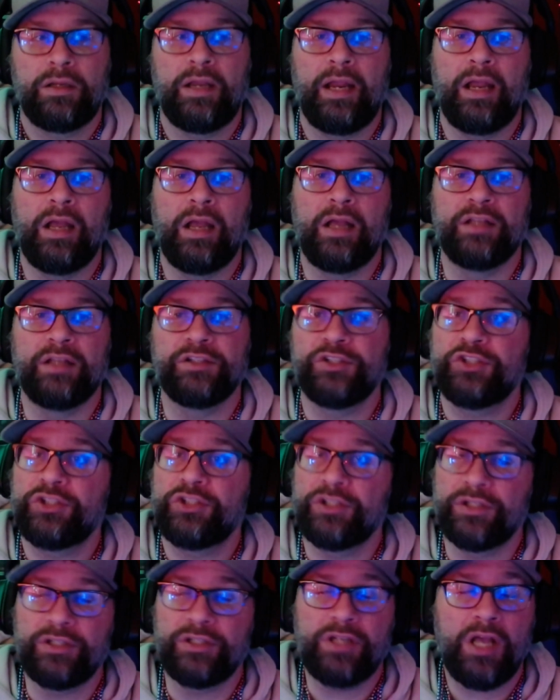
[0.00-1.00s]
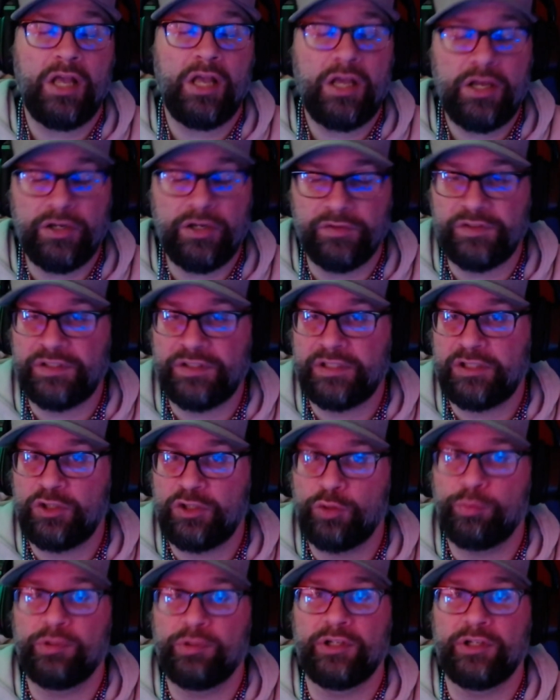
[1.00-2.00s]
There's just a ton of
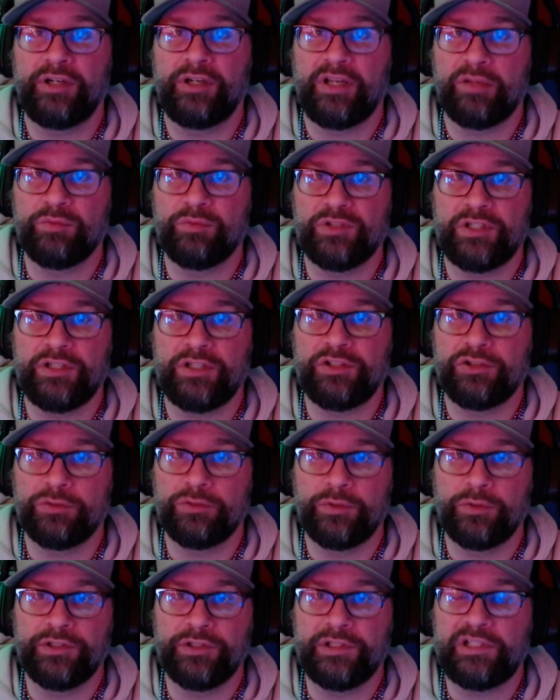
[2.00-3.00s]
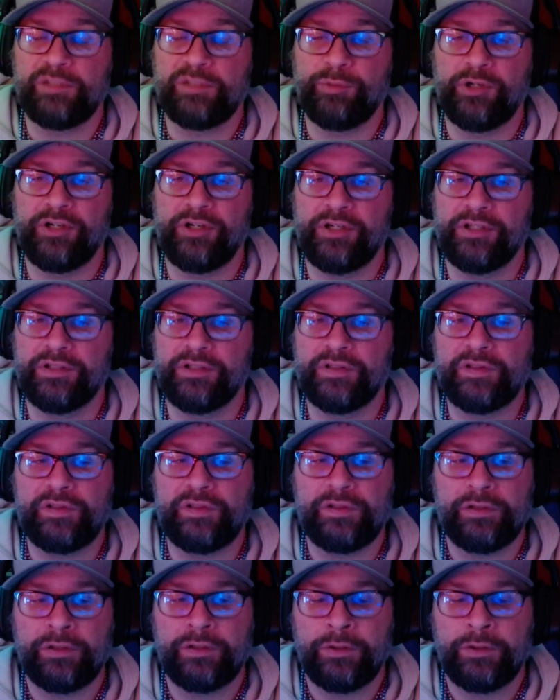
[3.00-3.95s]
single player games that I still want to experience.